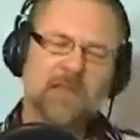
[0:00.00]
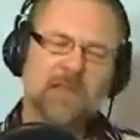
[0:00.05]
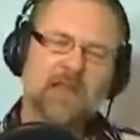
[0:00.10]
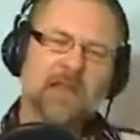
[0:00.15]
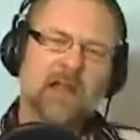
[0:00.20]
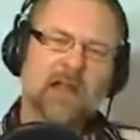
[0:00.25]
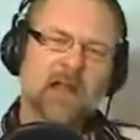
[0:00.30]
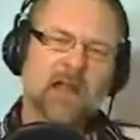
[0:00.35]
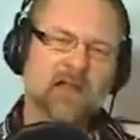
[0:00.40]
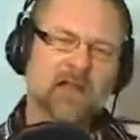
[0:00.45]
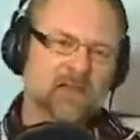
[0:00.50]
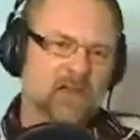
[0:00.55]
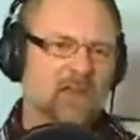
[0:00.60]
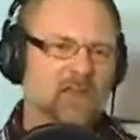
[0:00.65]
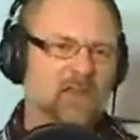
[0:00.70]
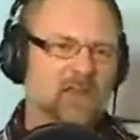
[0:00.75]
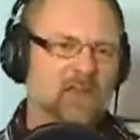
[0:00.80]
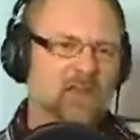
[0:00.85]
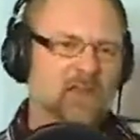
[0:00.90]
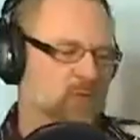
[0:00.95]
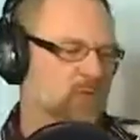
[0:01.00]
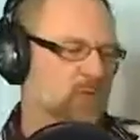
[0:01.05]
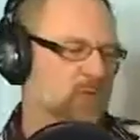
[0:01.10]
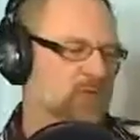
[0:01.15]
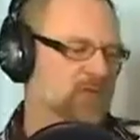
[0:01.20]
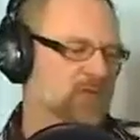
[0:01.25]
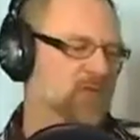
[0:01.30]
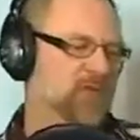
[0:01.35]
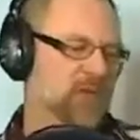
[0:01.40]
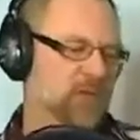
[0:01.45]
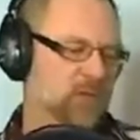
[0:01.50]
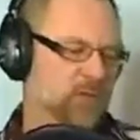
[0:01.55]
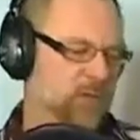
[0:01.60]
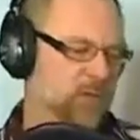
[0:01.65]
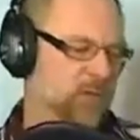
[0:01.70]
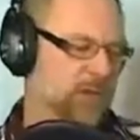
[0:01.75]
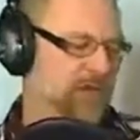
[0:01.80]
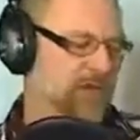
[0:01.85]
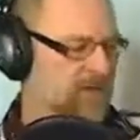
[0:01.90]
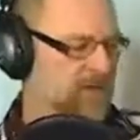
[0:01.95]
Another booth that we
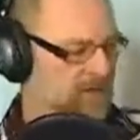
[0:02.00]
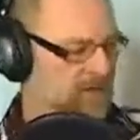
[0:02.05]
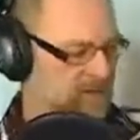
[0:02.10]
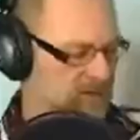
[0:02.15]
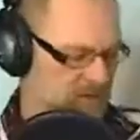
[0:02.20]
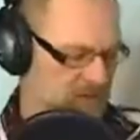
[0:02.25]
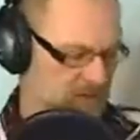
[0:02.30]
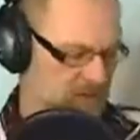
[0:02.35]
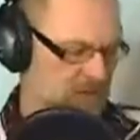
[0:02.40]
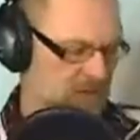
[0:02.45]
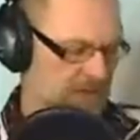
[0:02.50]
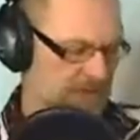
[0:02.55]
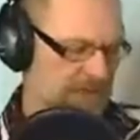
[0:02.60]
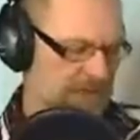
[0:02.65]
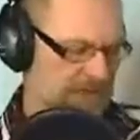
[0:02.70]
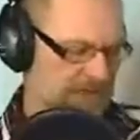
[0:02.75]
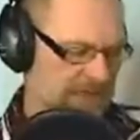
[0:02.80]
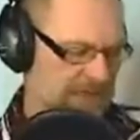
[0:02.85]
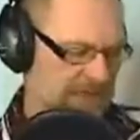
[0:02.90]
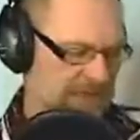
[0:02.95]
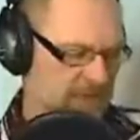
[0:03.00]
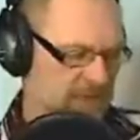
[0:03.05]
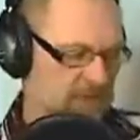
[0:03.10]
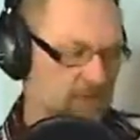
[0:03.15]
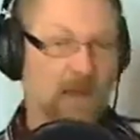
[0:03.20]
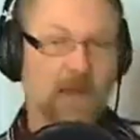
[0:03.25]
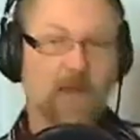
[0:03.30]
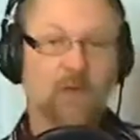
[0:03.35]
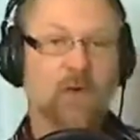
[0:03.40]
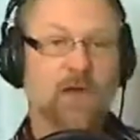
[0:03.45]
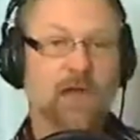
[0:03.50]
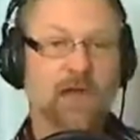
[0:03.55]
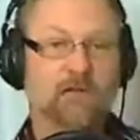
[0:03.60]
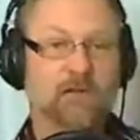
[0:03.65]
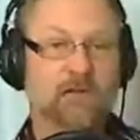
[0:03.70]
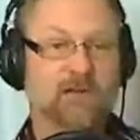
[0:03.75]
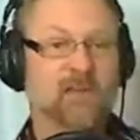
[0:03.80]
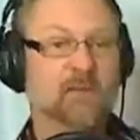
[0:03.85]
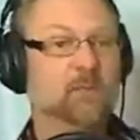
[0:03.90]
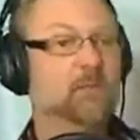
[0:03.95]
went to, my wife
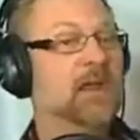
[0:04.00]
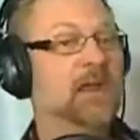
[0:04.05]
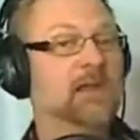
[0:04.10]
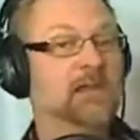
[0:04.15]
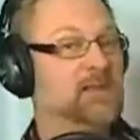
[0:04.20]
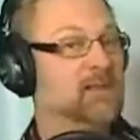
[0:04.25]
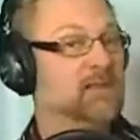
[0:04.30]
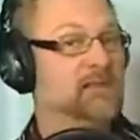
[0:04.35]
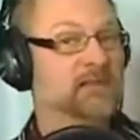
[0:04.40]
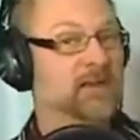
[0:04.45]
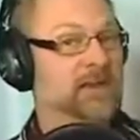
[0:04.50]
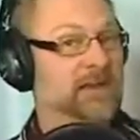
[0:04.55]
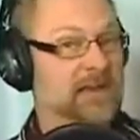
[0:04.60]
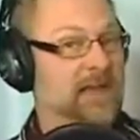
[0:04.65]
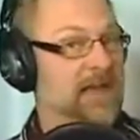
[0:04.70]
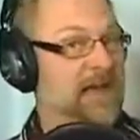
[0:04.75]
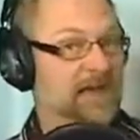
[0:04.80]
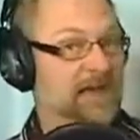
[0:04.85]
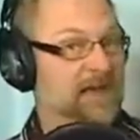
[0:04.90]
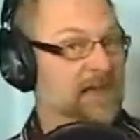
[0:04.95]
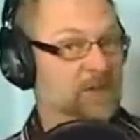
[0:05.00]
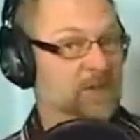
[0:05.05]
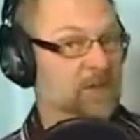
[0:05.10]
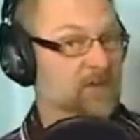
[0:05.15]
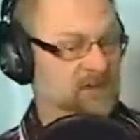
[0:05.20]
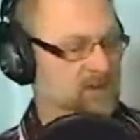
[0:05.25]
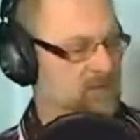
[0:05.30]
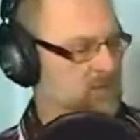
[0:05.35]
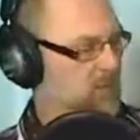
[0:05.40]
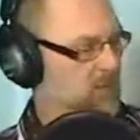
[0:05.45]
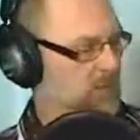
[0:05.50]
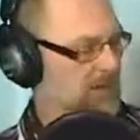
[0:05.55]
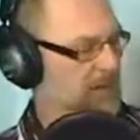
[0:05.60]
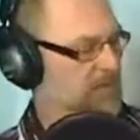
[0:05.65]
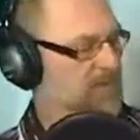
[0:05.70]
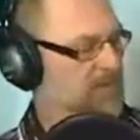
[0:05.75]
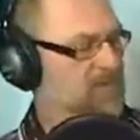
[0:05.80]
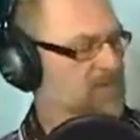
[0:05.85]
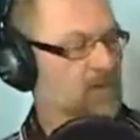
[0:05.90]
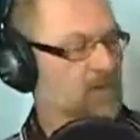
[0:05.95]
is a fanatic about this program.
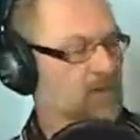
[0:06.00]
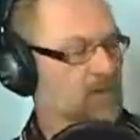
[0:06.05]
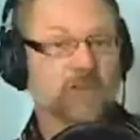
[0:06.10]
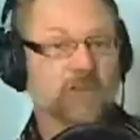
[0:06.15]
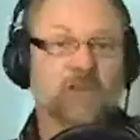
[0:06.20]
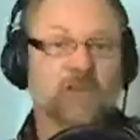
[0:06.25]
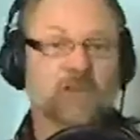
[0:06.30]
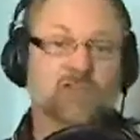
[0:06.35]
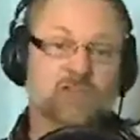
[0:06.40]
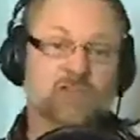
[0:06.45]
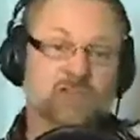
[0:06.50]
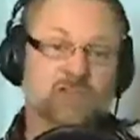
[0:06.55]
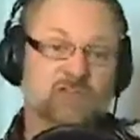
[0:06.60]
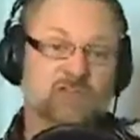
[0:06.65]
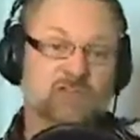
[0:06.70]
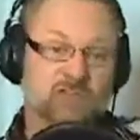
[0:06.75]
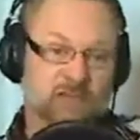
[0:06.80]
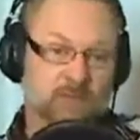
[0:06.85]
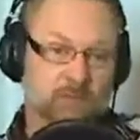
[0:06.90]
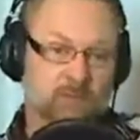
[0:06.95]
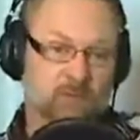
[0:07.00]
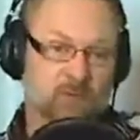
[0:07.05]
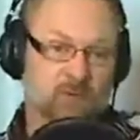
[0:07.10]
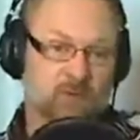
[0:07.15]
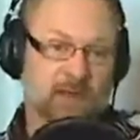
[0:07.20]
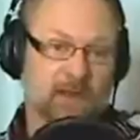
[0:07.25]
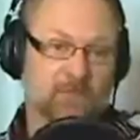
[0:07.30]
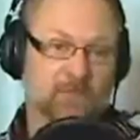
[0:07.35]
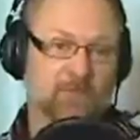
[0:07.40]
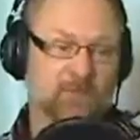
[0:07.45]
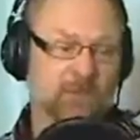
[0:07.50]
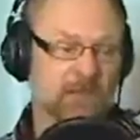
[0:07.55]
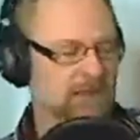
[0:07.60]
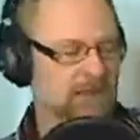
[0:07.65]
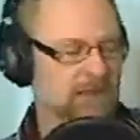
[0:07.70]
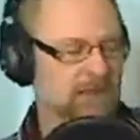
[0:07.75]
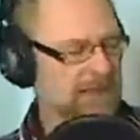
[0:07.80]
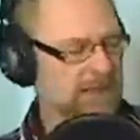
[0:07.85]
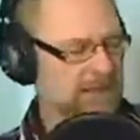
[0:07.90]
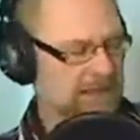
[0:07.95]
It's called the Sure Slim program.
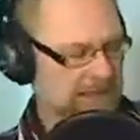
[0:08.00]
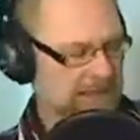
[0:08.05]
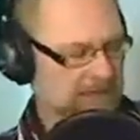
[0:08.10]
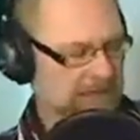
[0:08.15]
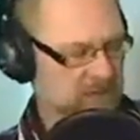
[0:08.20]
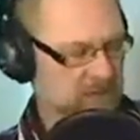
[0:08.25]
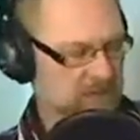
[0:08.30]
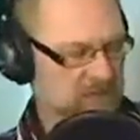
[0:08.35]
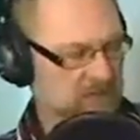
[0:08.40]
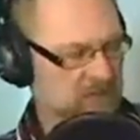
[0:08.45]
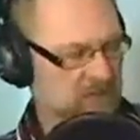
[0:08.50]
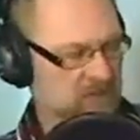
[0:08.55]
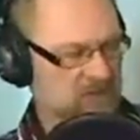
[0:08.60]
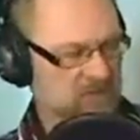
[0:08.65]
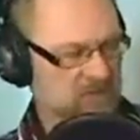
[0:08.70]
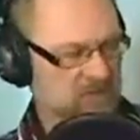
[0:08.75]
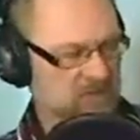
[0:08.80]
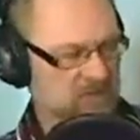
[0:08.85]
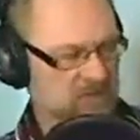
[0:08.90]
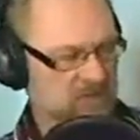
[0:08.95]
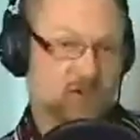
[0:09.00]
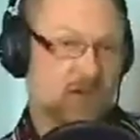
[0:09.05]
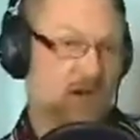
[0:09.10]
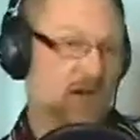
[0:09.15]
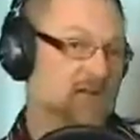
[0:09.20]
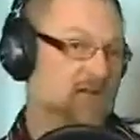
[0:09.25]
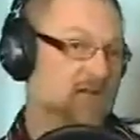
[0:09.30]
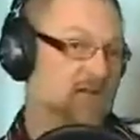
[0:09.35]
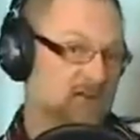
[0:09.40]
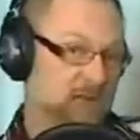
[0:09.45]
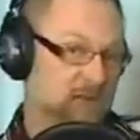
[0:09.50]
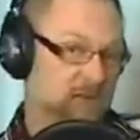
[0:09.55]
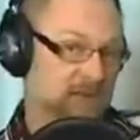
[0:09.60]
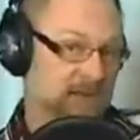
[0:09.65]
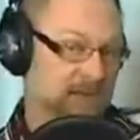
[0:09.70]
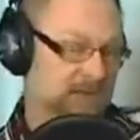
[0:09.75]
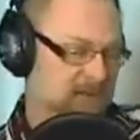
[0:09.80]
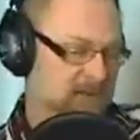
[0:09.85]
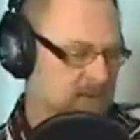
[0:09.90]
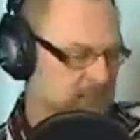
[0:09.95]
And what you do is it's doctor supervised.